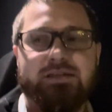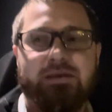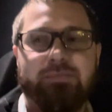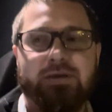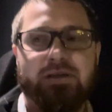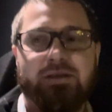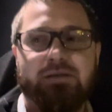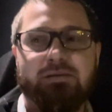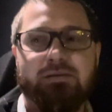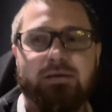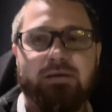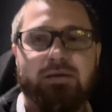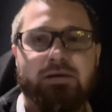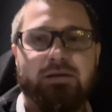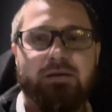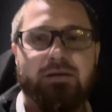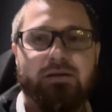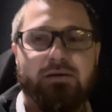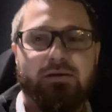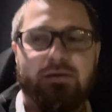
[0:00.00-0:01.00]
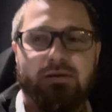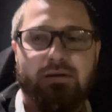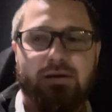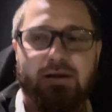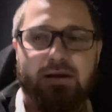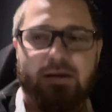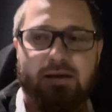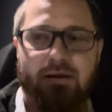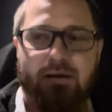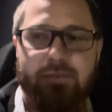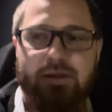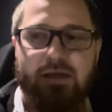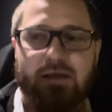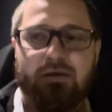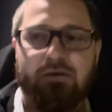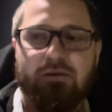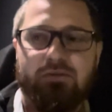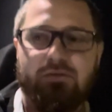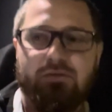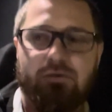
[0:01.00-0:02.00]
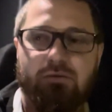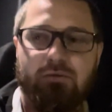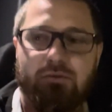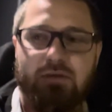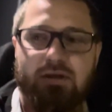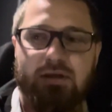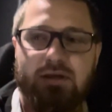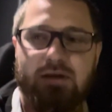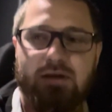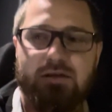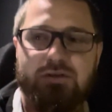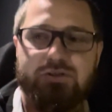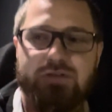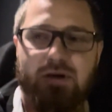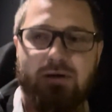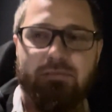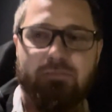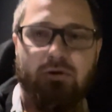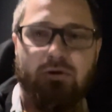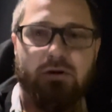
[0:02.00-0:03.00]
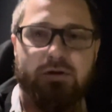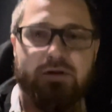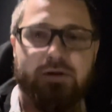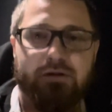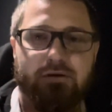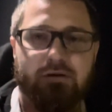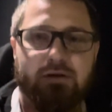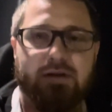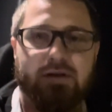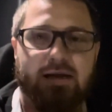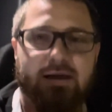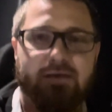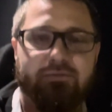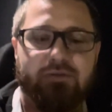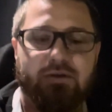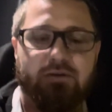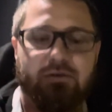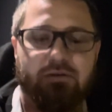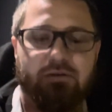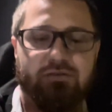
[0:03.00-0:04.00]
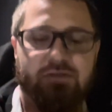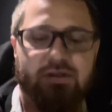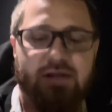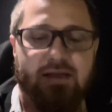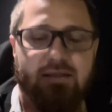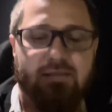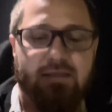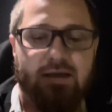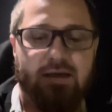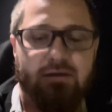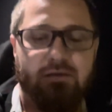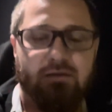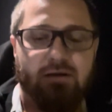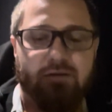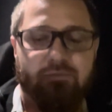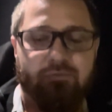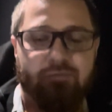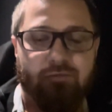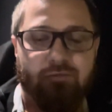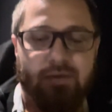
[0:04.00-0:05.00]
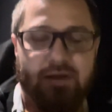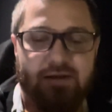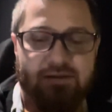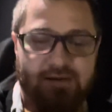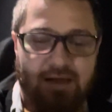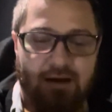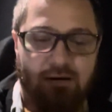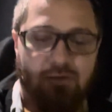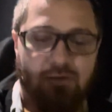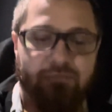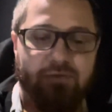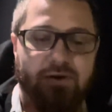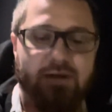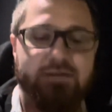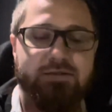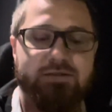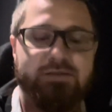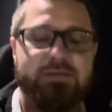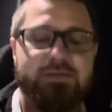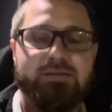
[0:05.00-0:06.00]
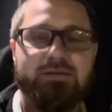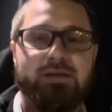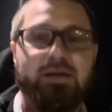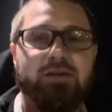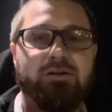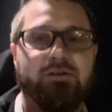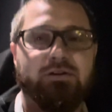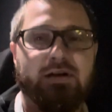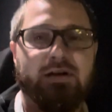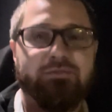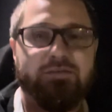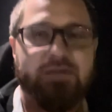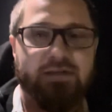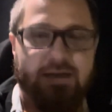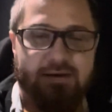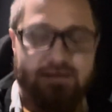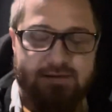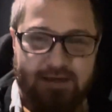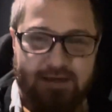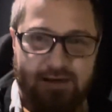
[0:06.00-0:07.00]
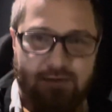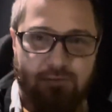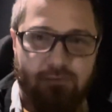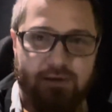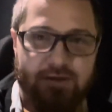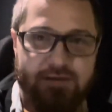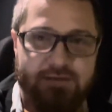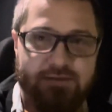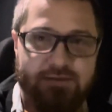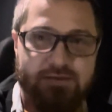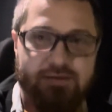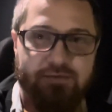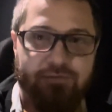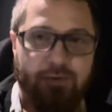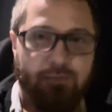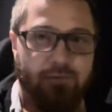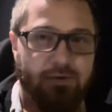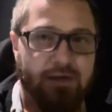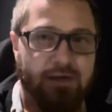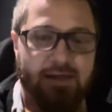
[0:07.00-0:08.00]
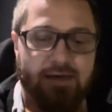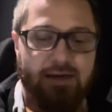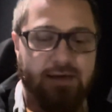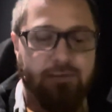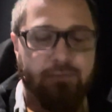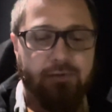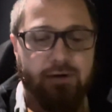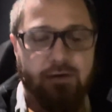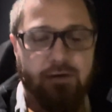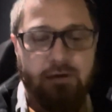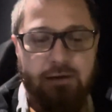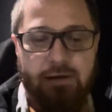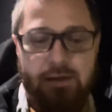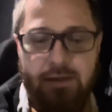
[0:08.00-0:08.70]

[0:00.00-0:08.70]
I mean, uh, coming into the uh, job market, you're going to have to understand that. You're going to make sacrifices, and you're going to have to take, take risks if you want to get anywhere.